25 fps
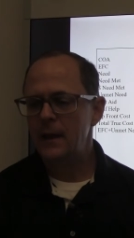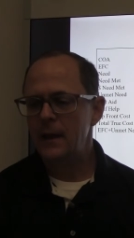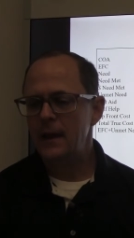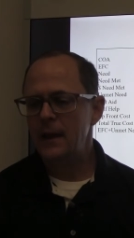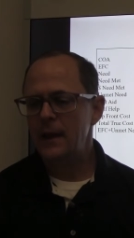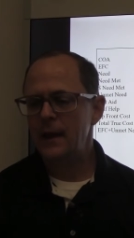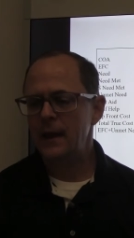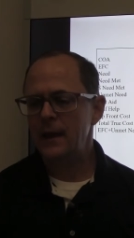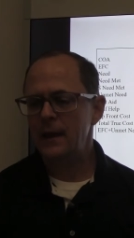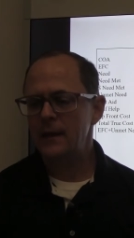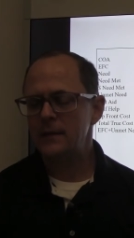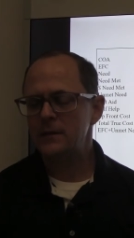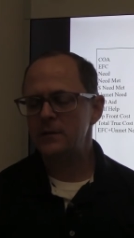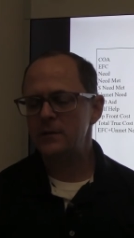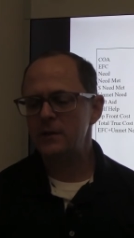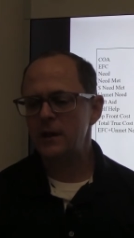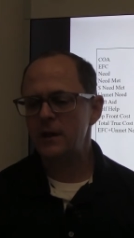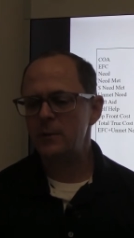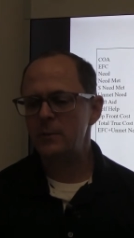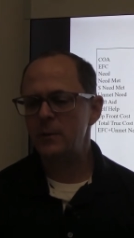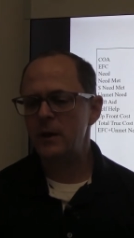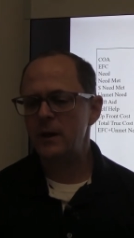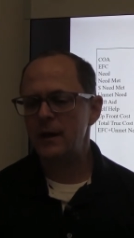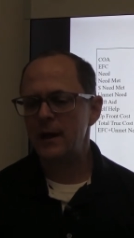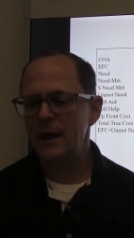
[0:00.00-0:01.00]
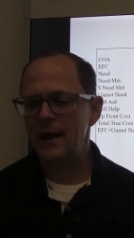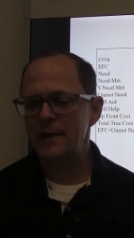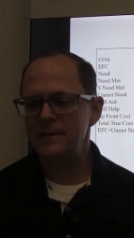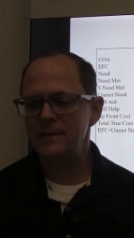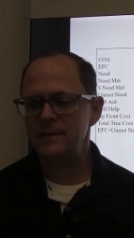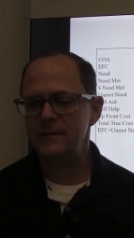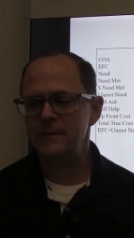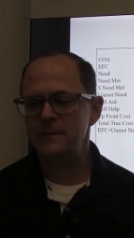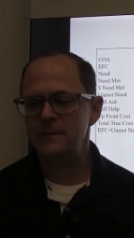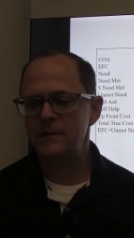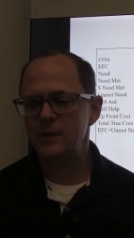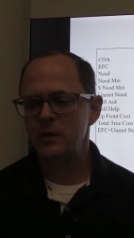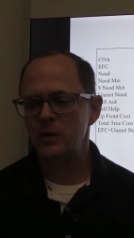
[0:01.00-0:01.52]
And Claremont has
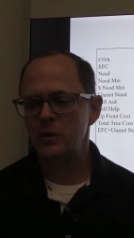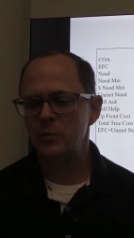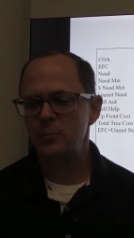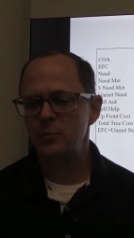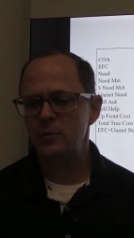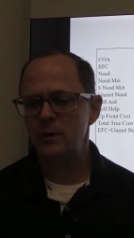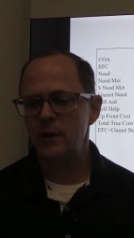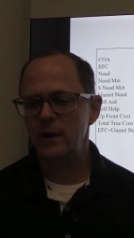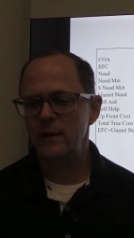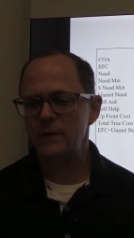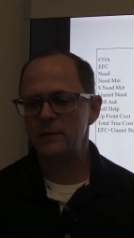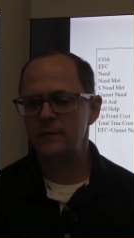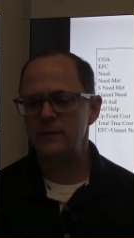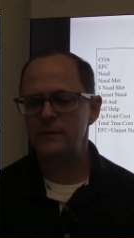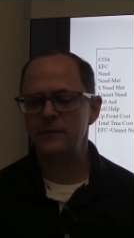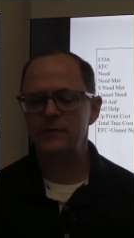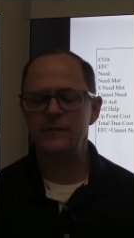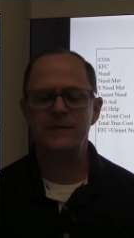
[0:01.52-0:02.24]
a sticker price of